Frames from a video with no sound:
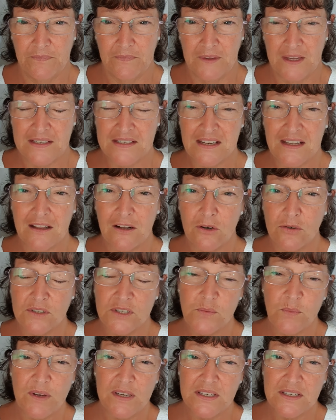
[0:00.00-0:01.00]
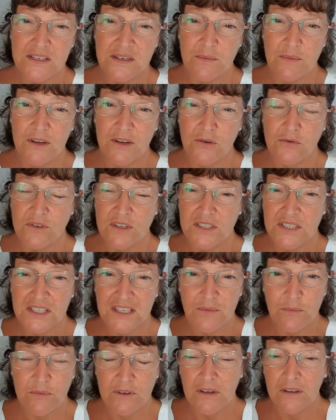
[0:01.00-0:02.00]
That's how the Lord speaks to me. He'll just
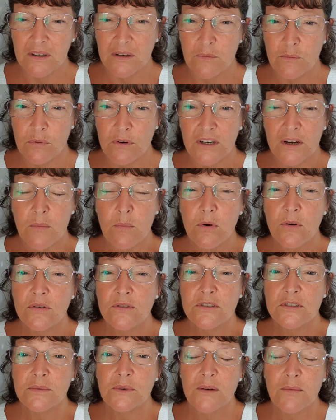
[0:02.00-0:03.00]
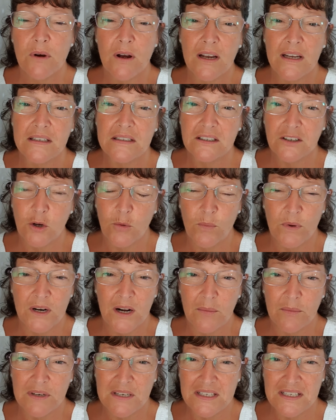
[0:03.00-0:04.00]
give me, bring a book to my mind. I open
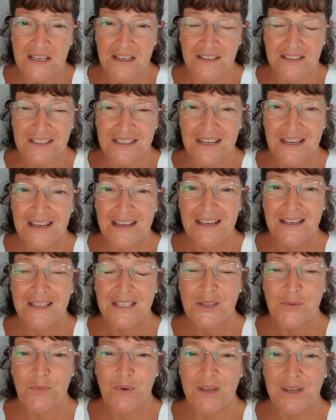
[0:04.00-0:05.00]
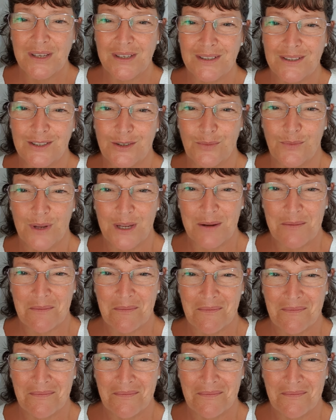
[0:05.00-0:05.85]
up and he starts speaking to me.